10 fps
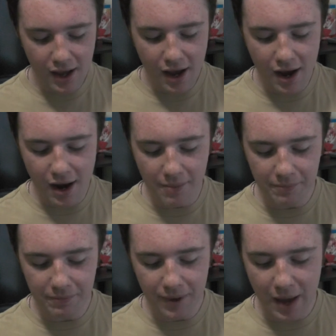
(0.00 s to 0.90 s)

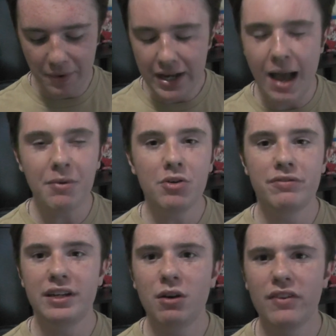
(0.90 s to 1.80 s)
I'm gonna do a
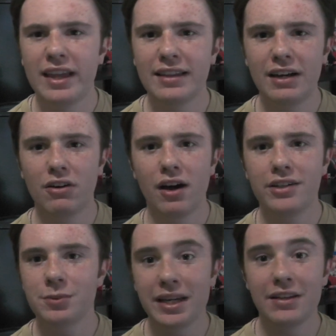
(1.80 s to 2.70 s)
video on that later on
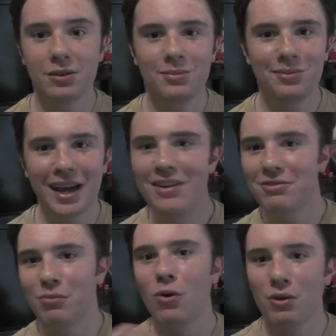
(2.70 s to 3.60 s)
as we get kind of
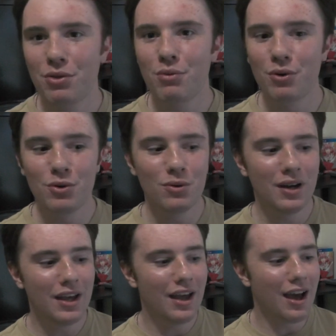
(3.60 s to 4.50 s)
more through
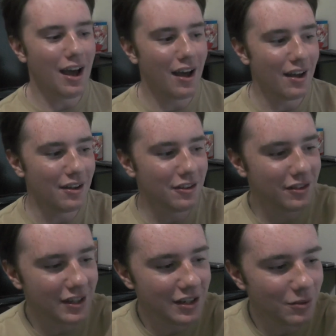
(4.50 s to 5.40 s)

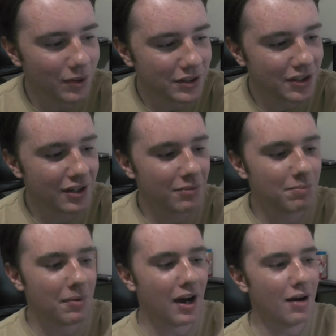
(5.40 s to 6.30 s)
the winter,
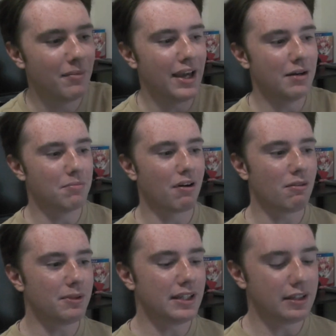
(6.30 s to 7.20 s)
and
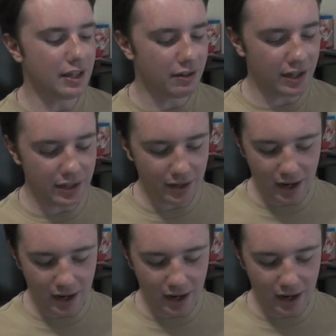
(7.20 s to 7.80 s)
probably nearing